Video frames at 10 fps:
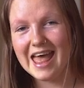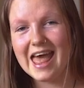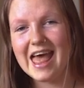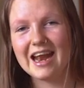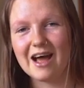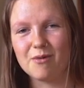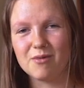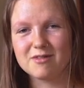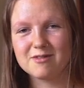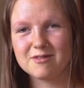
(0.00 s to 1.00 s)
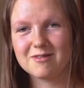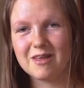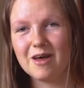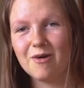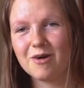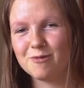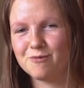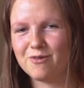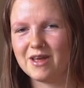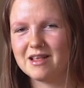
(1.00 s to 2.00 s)
and I was still
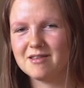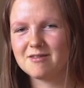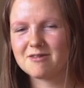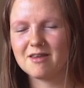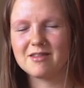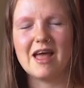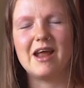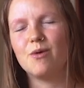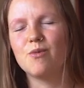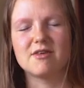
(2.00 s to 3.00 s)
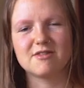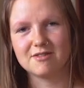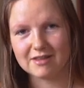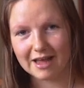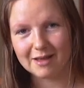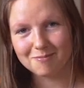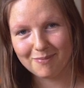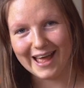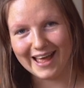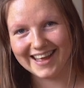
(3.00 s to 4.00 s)
convinced that it wasn't that
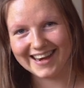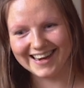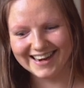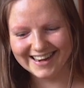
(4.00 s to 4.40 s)
bad.